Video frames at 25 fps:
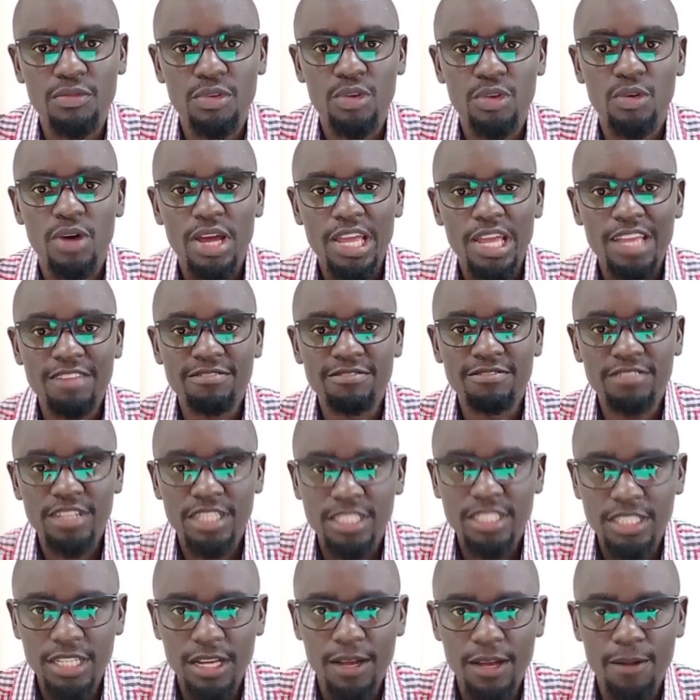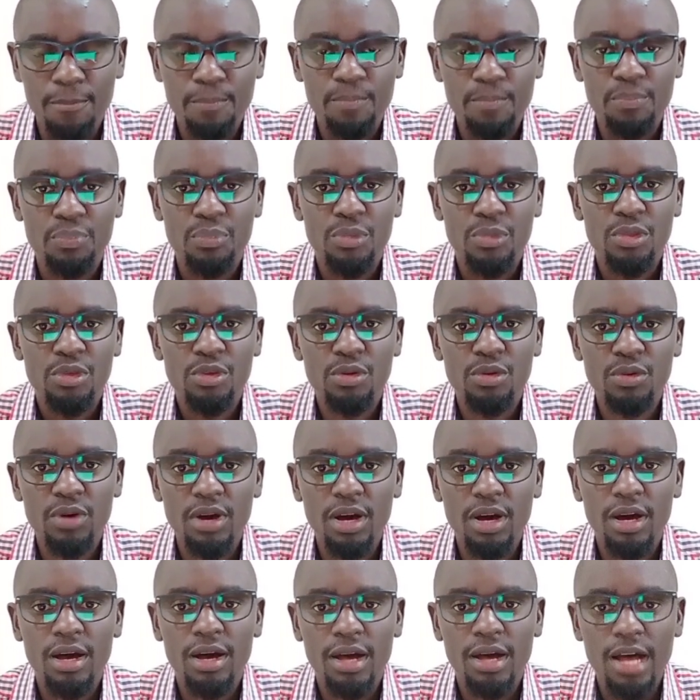You are a victor. You
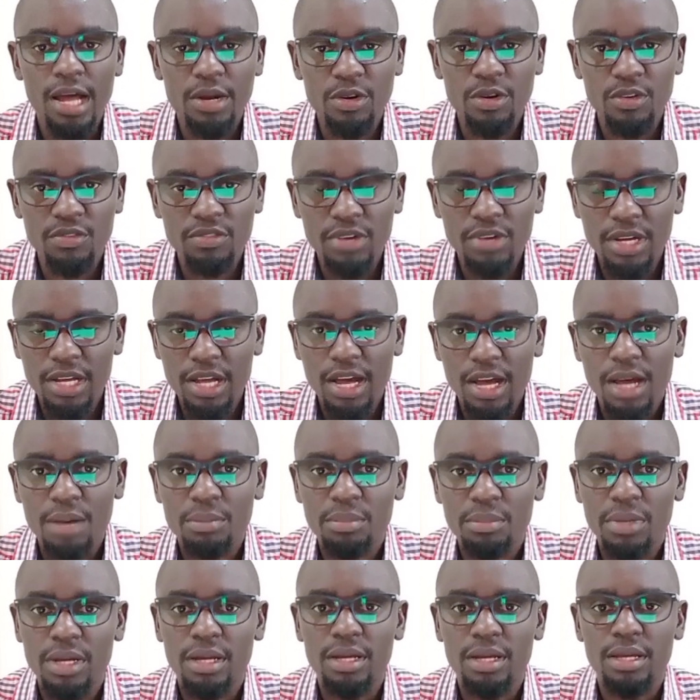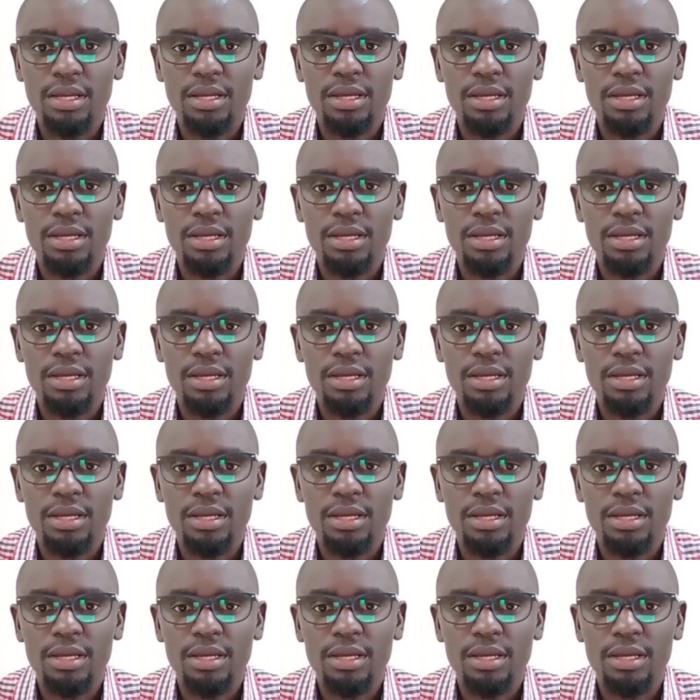are an overcomer.